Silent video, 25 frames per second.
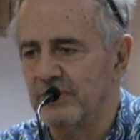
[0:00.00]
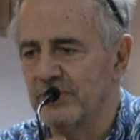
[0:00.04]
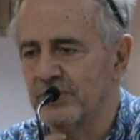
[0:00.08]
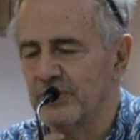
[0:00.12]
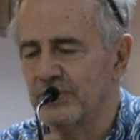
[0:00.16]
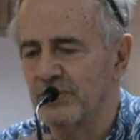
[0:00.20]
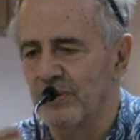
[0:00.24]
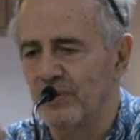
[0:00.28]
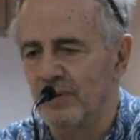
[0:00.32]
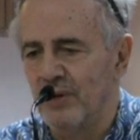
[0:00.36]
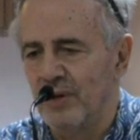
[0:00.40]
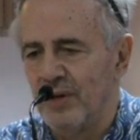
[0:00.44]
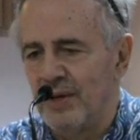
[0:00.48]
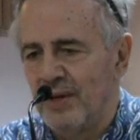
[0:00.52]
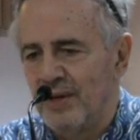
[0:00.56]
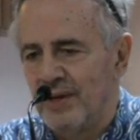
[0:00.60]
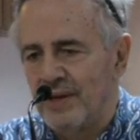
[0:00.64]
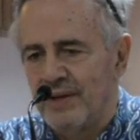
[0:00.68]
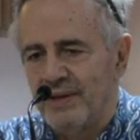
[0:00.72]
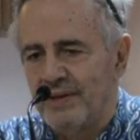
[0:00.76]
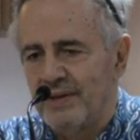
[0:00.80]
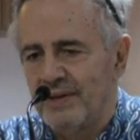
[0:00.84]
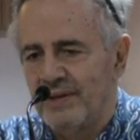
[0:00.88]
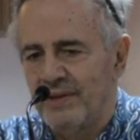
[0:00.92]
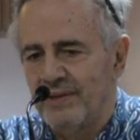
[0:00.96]
So
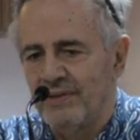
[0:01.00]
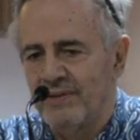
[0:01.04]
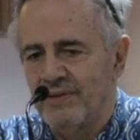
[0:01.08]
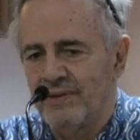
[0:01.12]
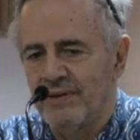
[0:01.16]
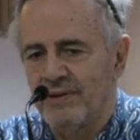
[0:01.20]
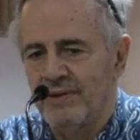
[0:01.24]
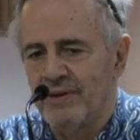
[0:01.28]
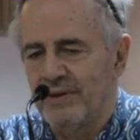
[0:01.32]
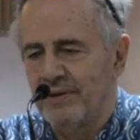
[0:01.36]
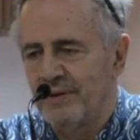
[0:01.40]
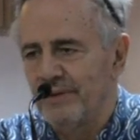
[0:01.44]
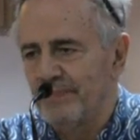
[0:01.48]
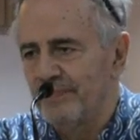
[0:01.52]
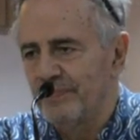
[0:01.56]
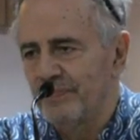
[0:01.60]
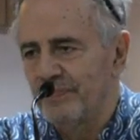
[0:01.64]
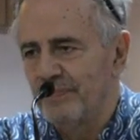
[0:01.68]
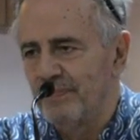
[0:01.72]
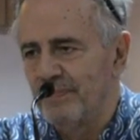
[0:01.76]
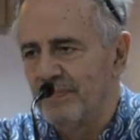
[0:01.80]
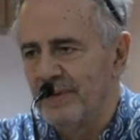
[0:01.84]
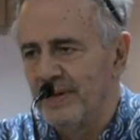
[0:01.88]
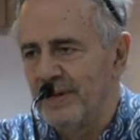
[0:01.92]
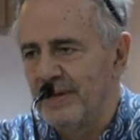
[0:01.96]
the
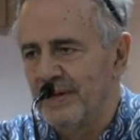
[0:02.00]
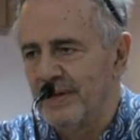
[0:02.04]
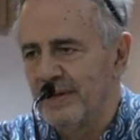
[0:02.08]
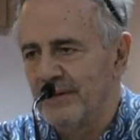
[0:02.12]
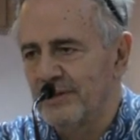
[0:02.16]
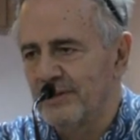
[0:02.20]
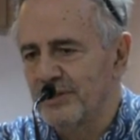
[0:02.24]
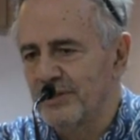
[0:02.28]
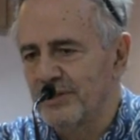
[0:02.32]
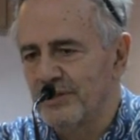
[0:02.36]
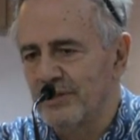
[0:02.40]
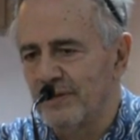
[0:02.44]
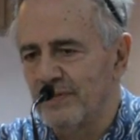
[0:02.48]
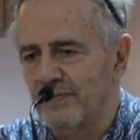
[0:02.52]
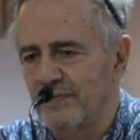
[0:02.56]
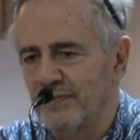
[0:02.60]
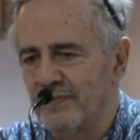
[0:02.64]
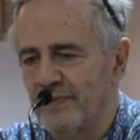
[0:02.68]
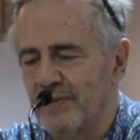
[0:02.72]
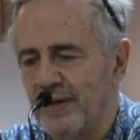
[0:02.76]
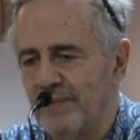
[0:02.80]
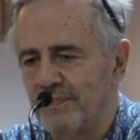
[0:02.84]
millions of